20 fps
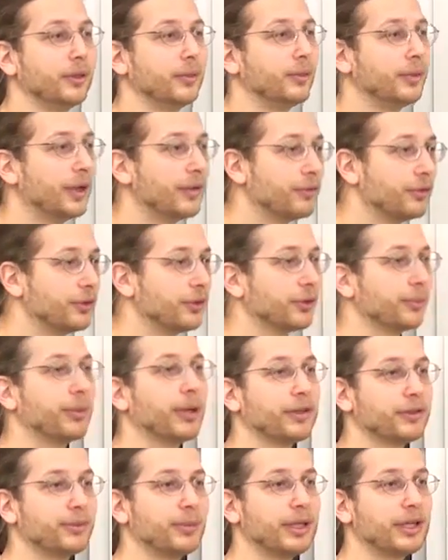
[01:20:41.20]
Whenever you're
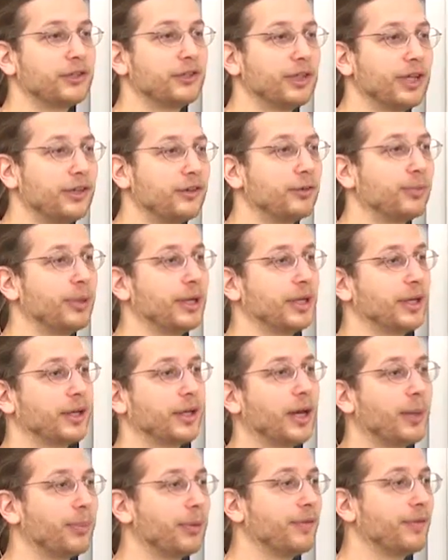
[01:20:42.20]
about to make a change, make a
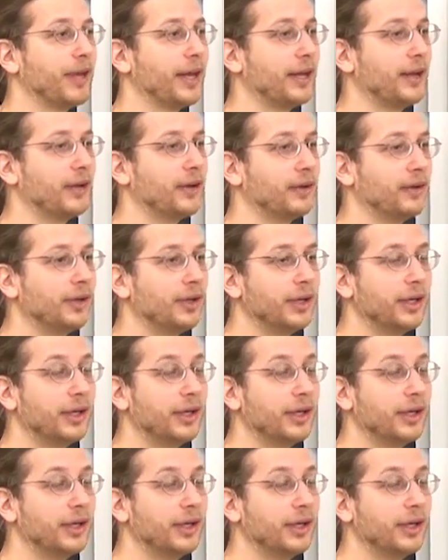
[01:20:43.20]
copy of that node.